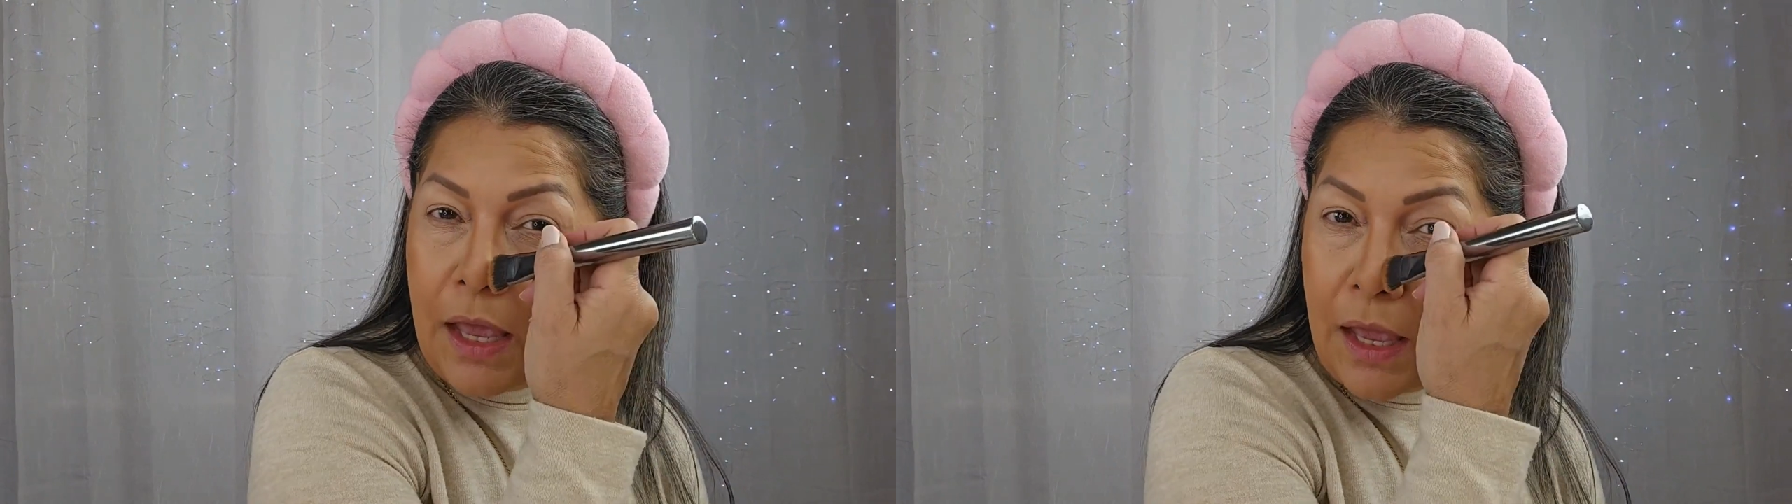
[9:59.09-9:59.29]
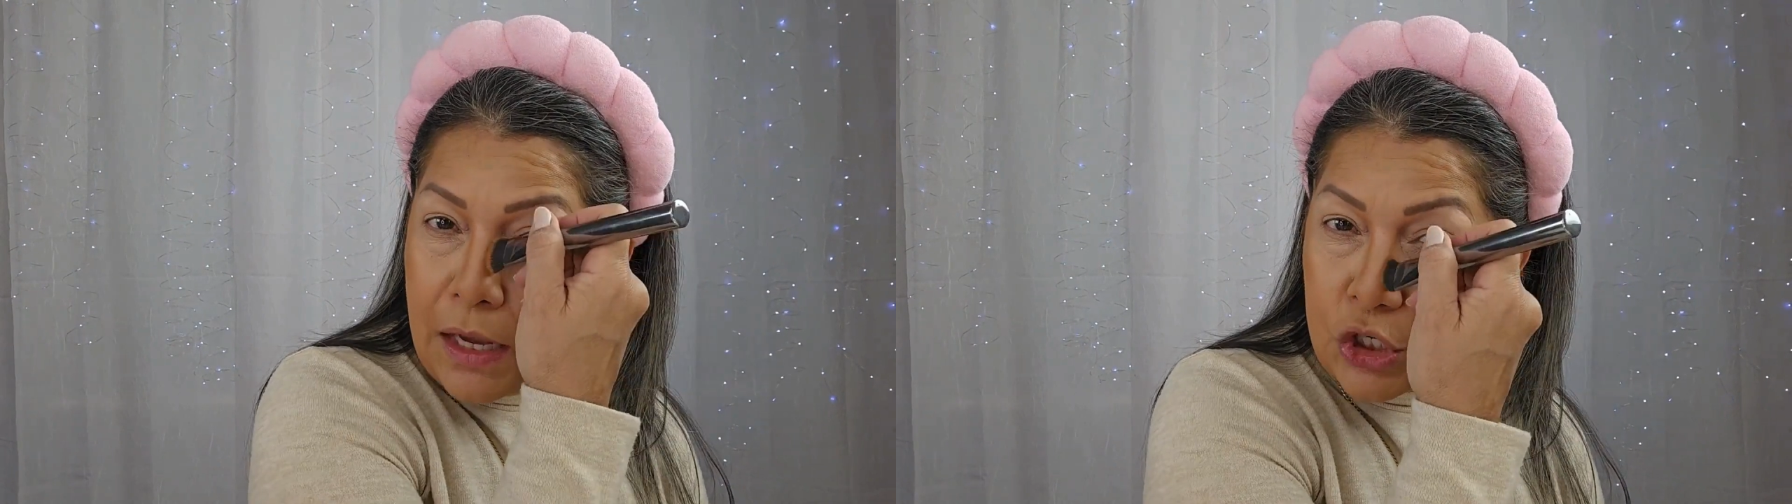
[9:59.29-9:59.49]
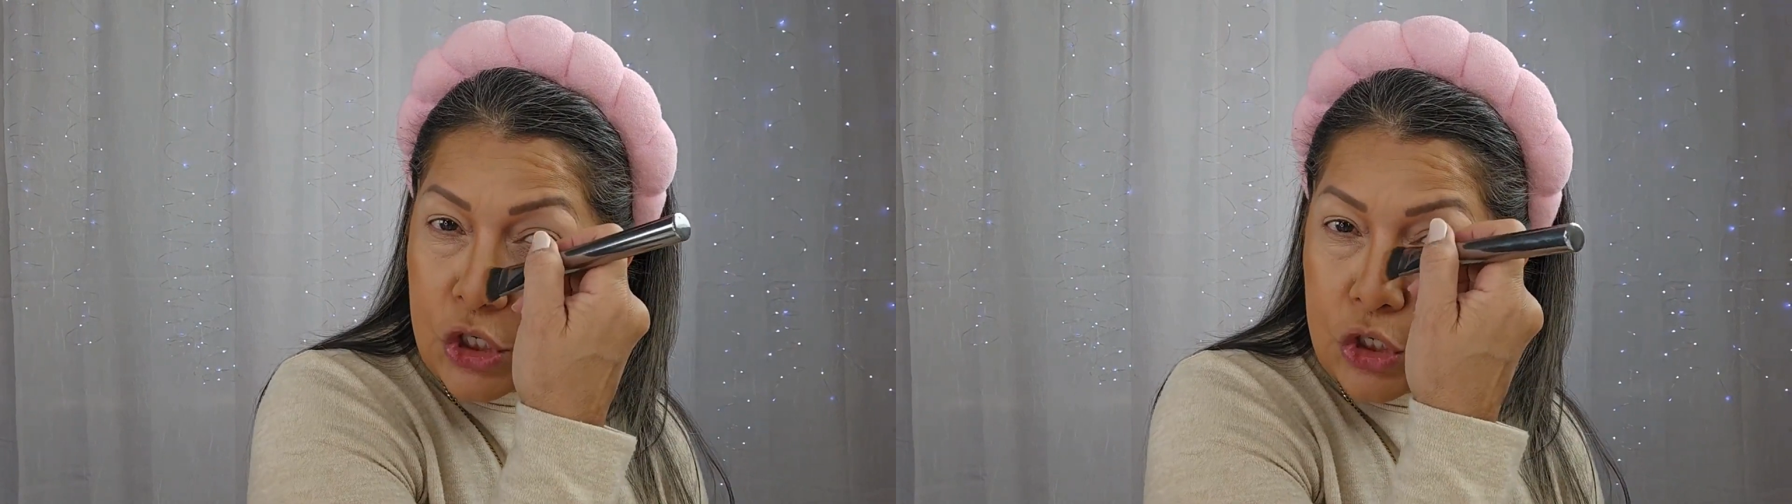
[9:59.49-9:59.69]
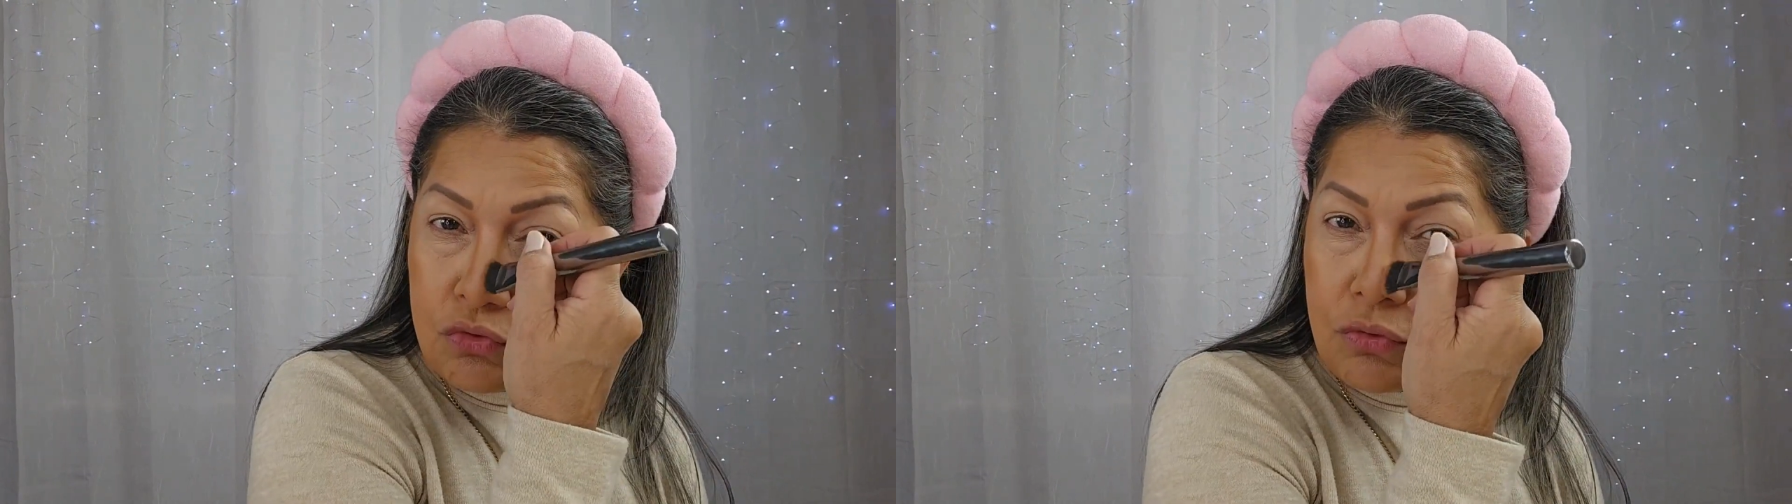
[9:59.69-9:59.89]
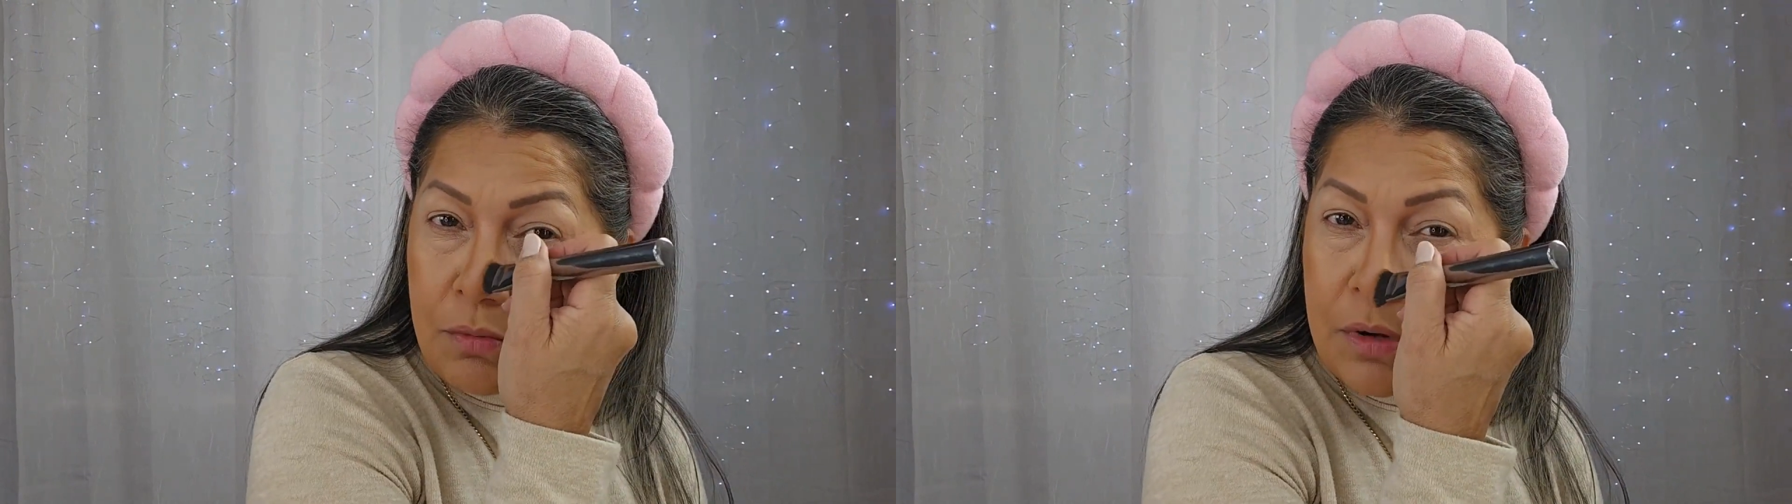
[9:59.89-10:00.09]

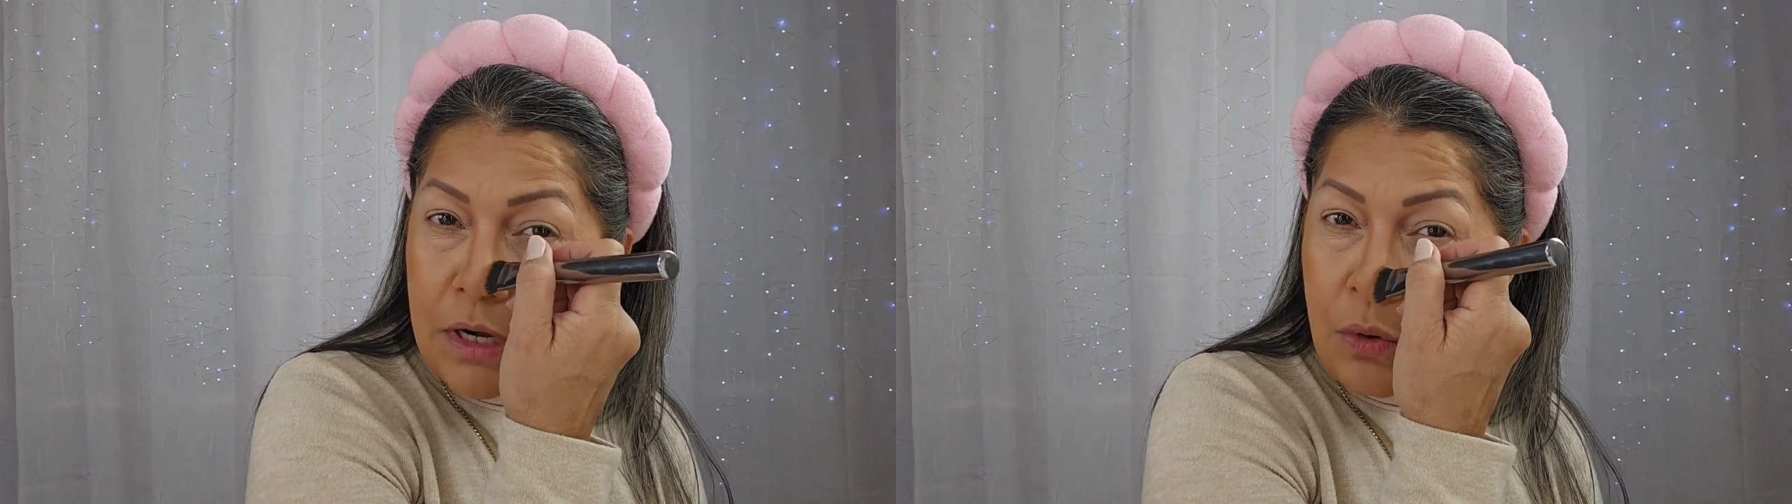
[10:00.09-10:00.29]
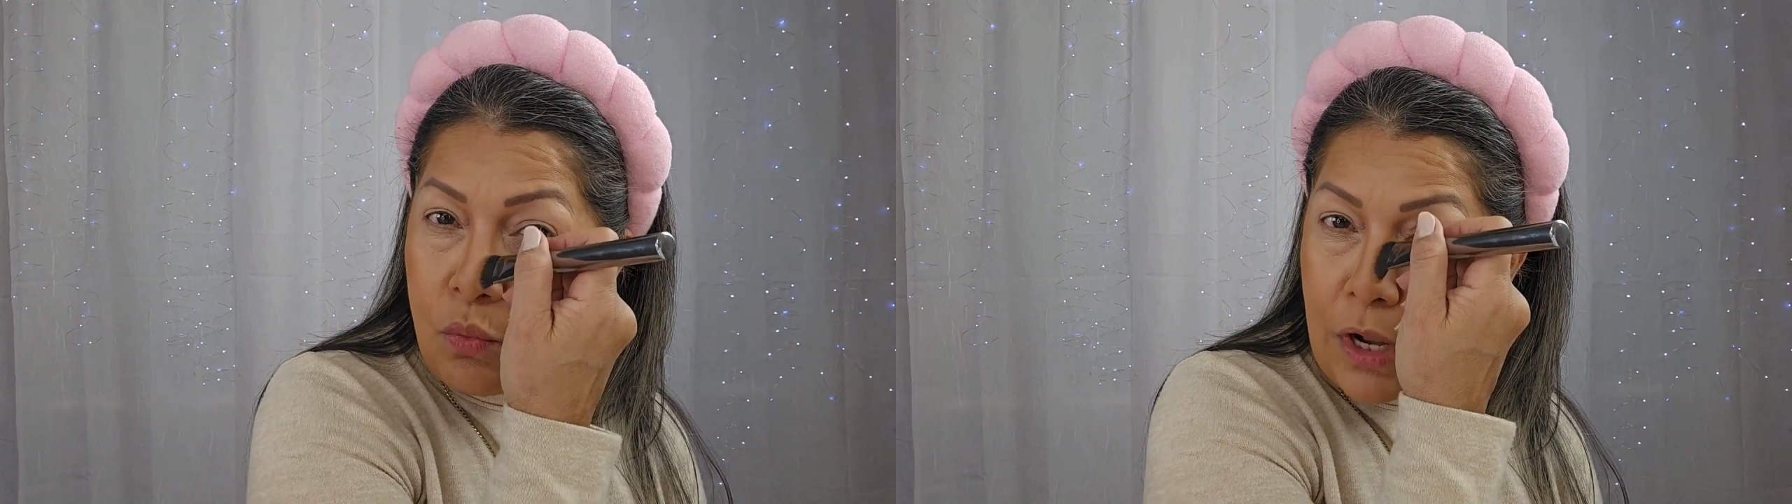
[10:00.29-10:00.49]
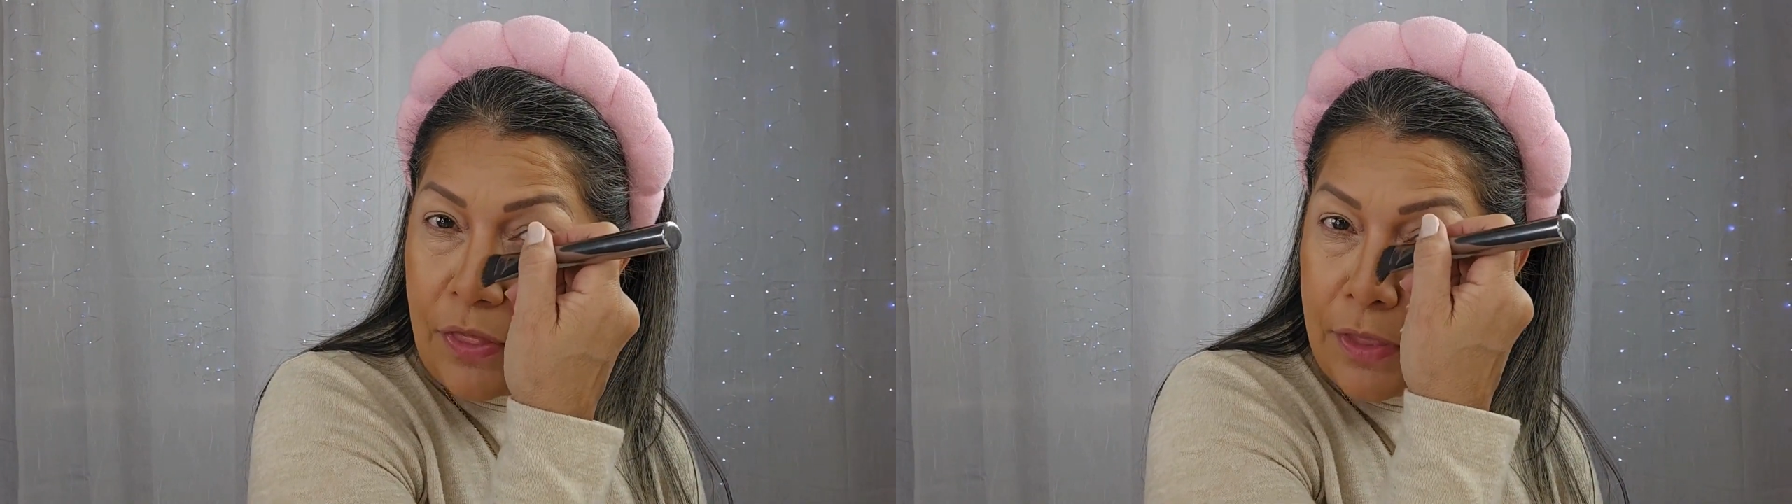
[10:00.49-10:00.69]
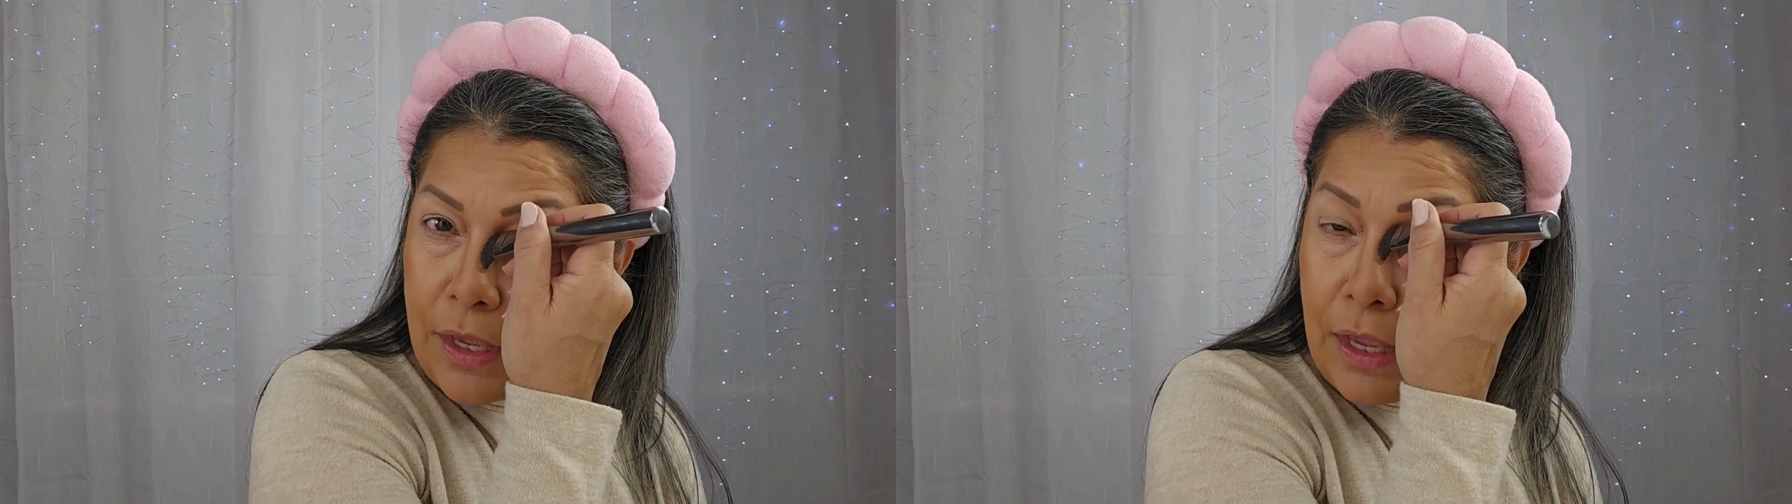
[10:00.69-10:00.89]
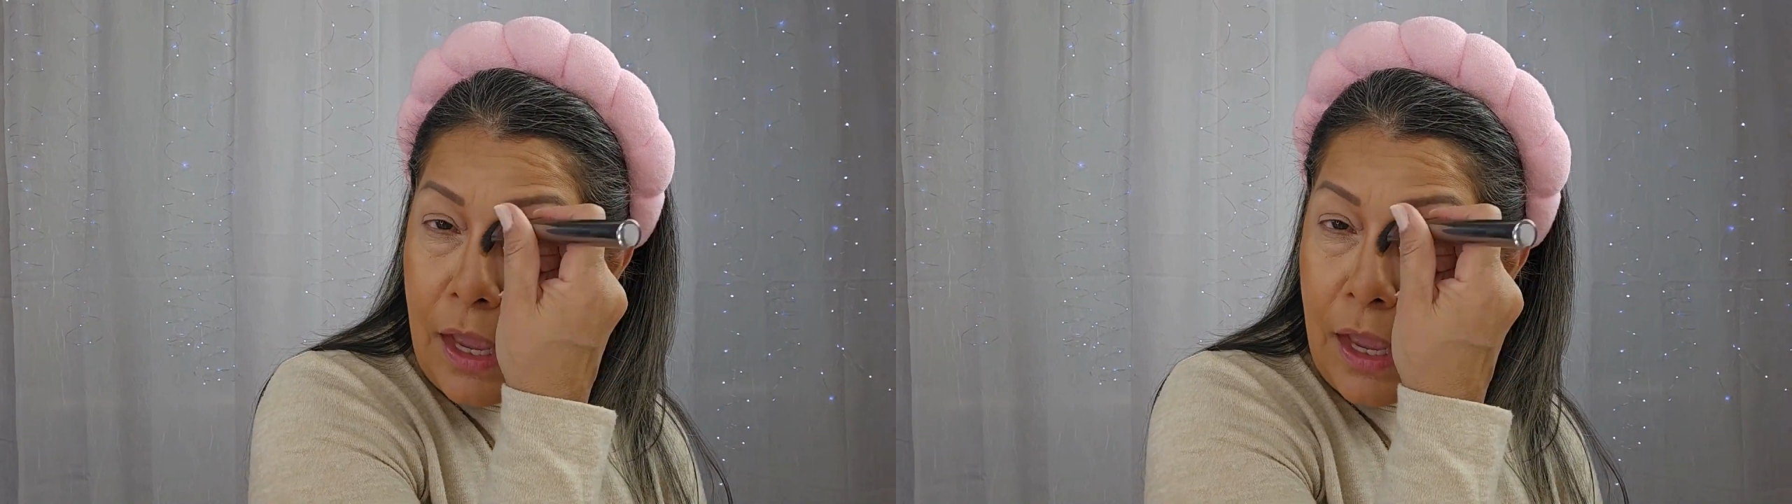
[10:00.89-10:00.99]
extremely wealthy,